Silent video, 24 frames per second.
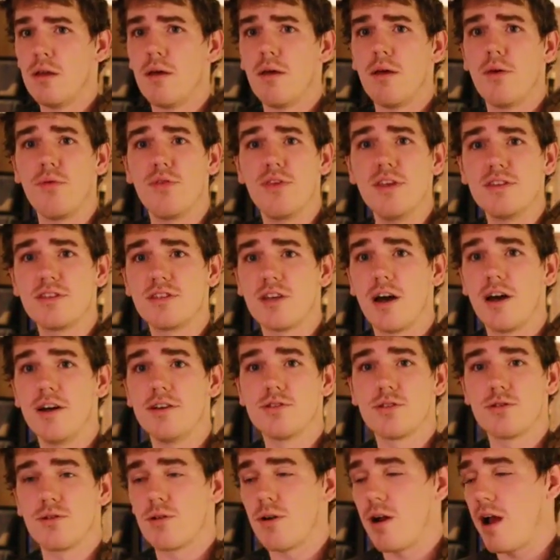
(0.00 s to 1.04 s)
These
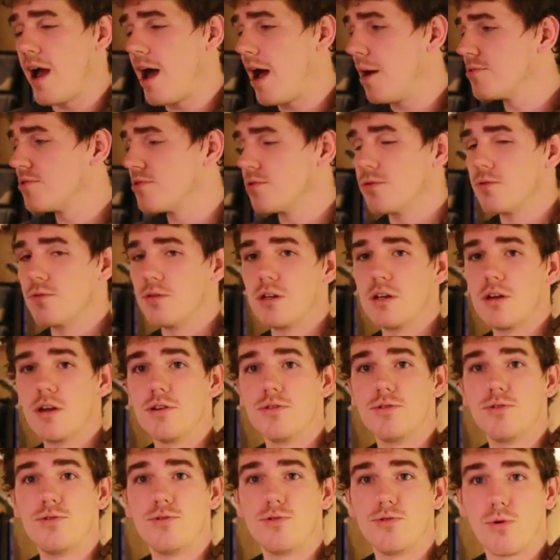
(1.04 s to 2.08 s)
guys are absolutely
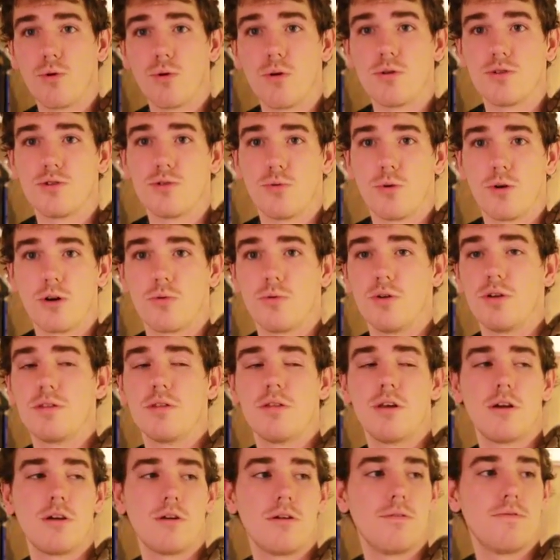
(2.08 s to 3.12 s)
a door to work with.
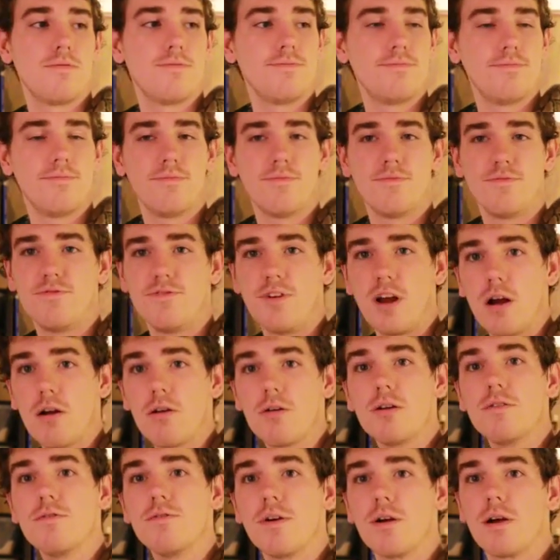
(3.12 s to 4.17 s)
They're
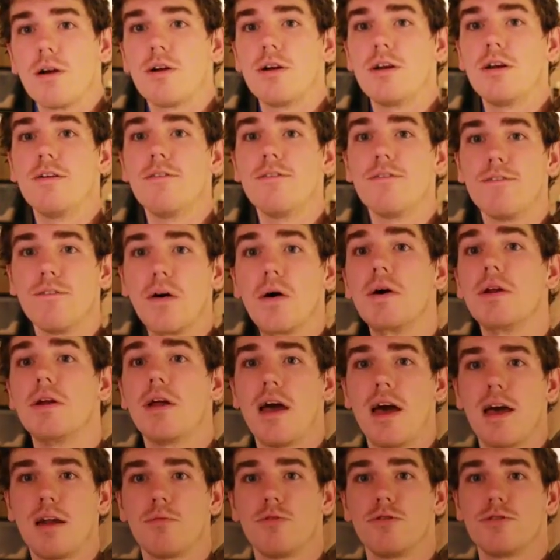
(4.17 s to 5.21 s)
very, very fun
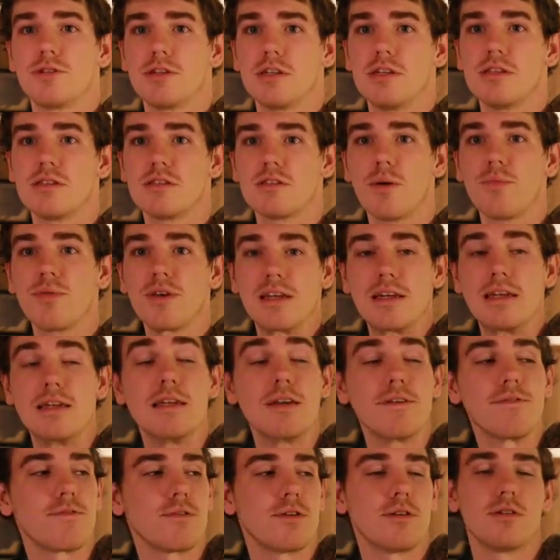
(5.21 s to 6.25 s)
animals, and it's something
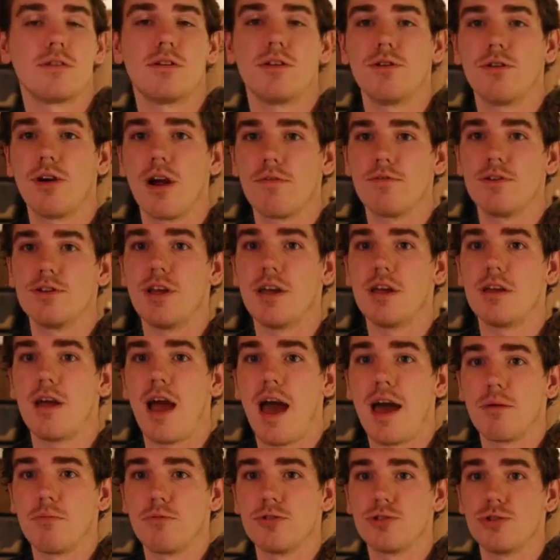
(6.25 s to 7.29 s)
different to your everyday
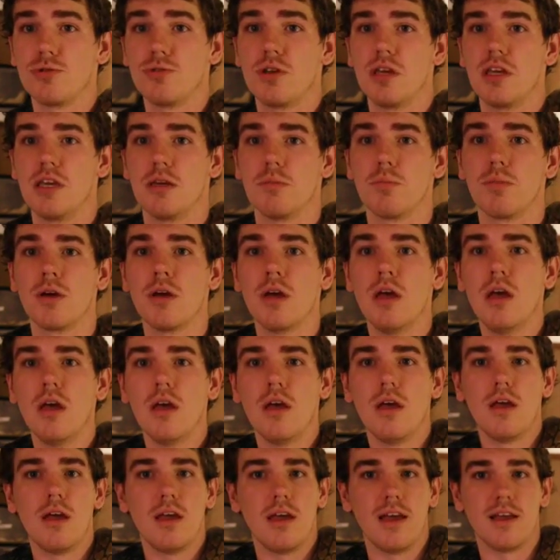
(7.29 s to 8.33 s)
animals you keep.
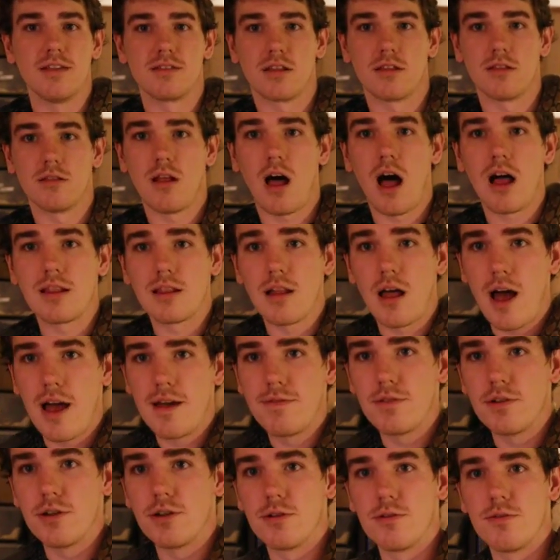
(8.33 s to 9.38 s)
It's a lot
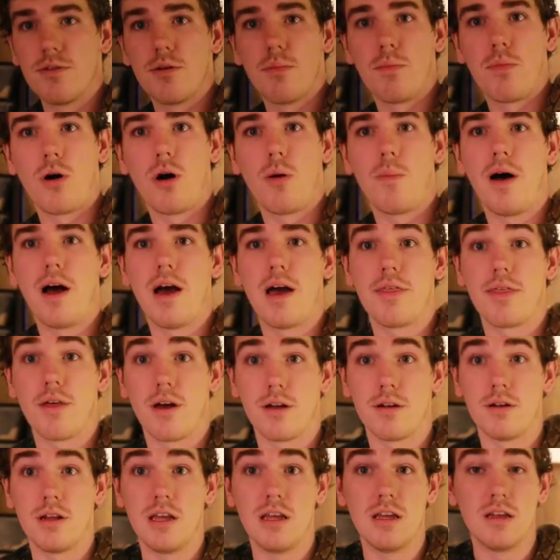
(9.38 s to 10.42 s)
livelier than a ball
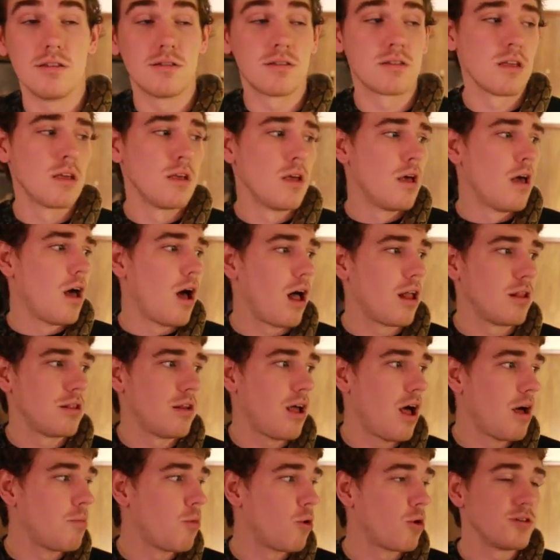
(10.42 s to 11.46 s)
python. It's a
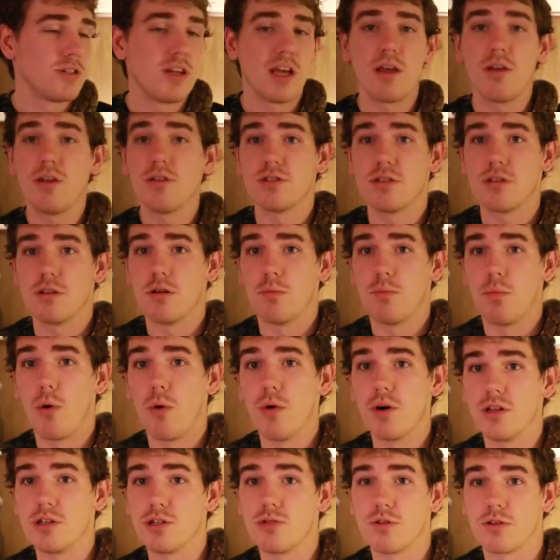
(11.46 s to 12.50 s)
lot more intelligent than a
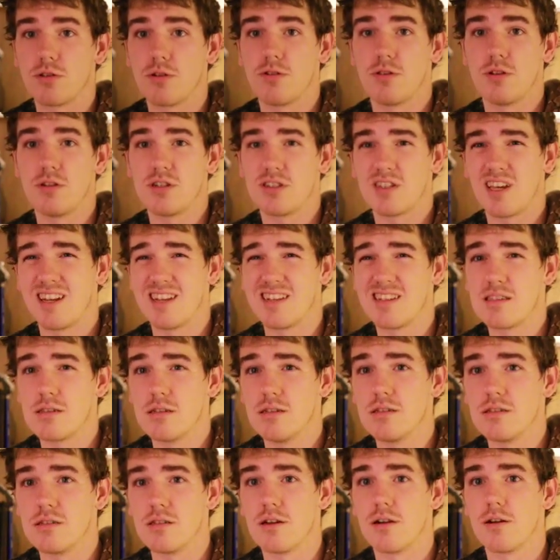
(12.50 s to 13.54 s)
boa constrictor that just kind of
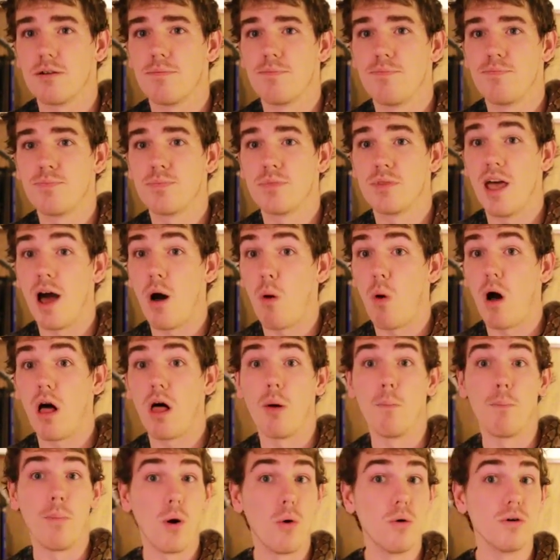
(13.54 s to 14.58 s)
sits there. Now, while
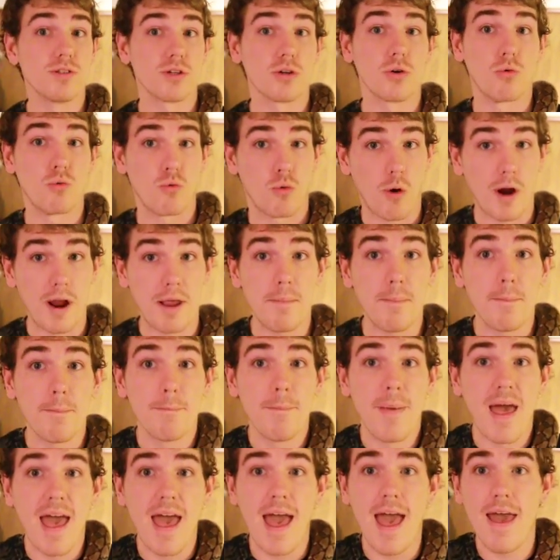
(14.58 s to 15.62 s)
a boa is a great,
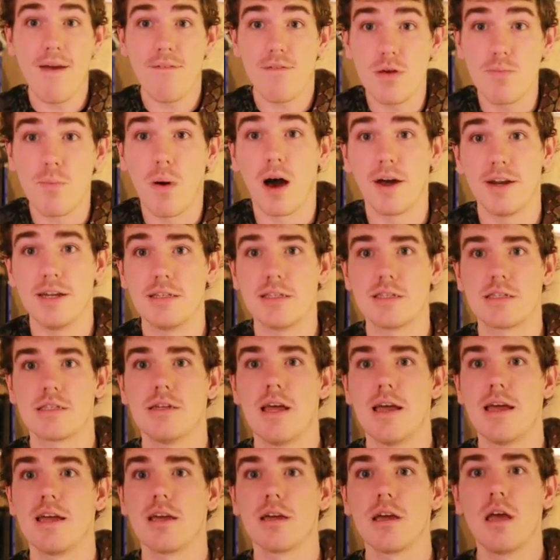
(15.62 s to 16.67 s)
heavy-bodied
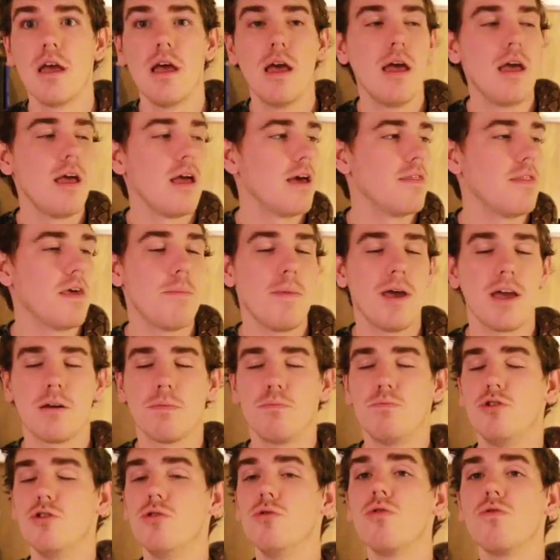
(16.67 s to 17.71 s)
snake, and they
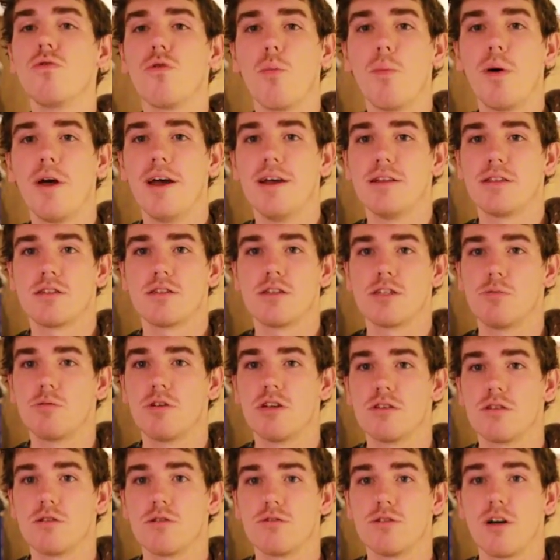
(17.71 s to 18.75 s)
make beautiful pets just
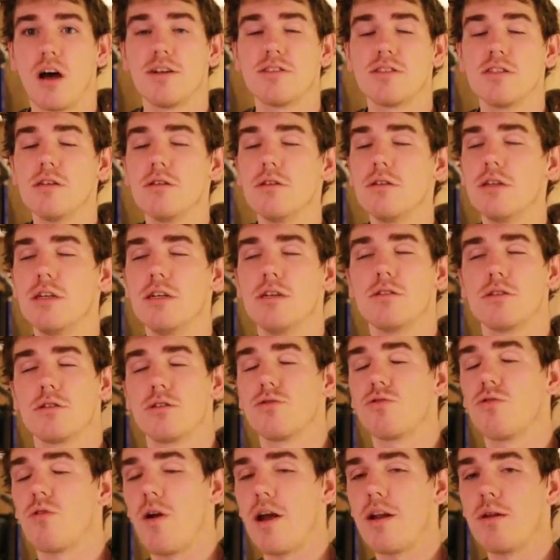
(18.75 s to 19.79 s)
because their docility is
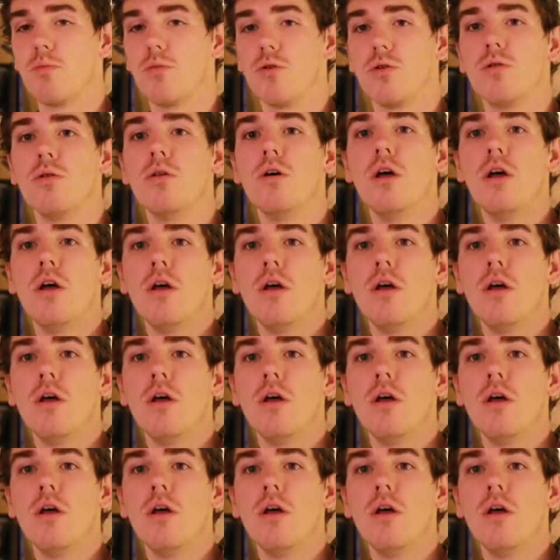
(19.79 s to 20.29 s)
incredible,